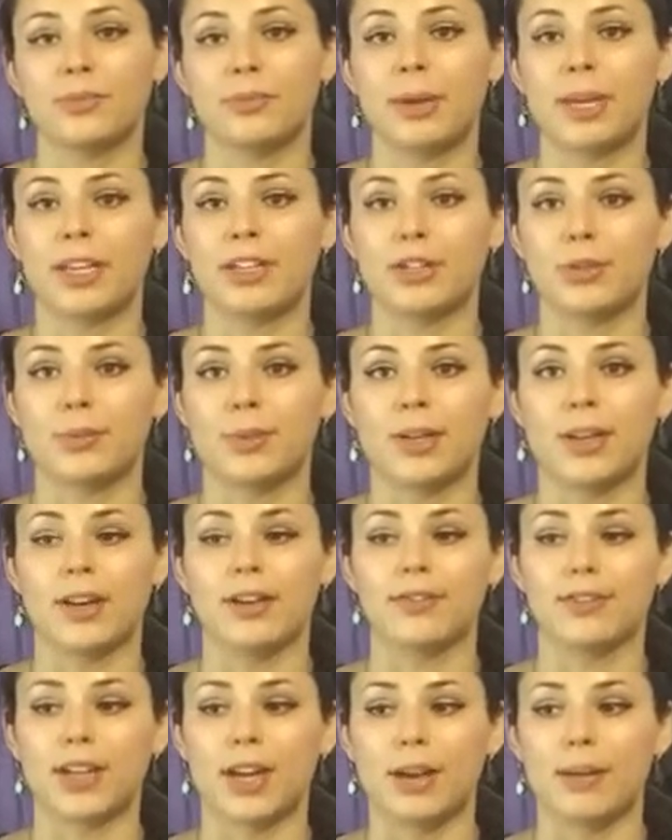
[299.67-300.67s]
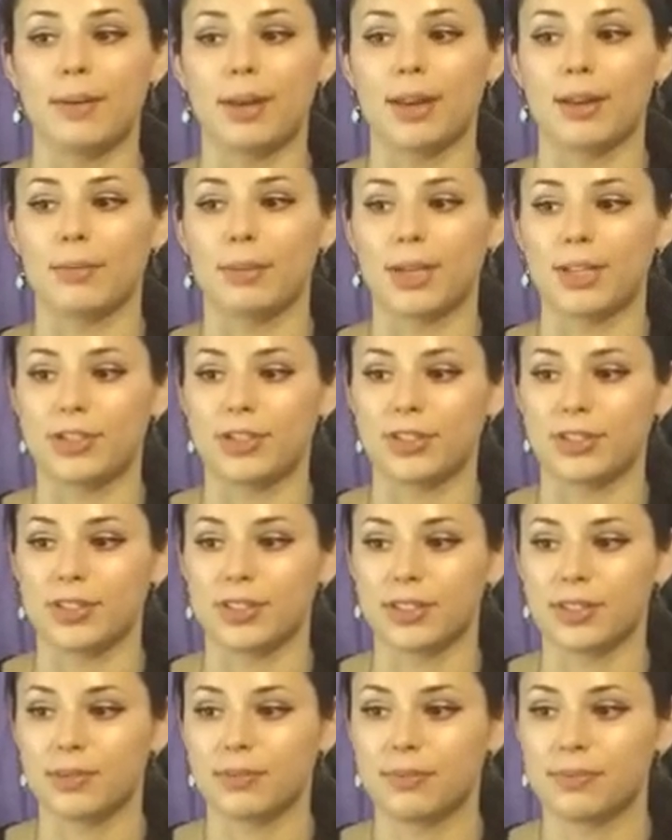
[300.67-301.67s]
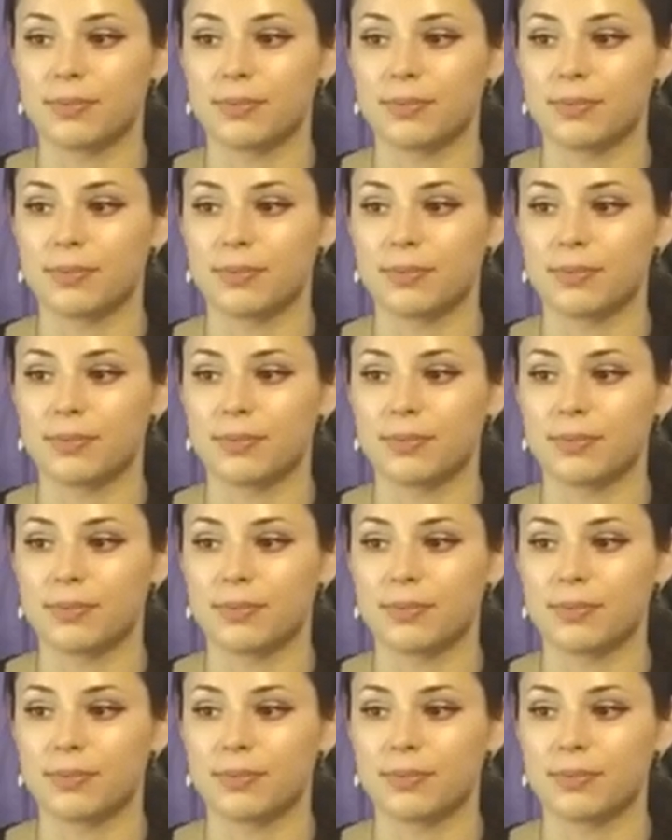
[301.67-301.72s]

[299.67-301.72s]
management of diabetic patients.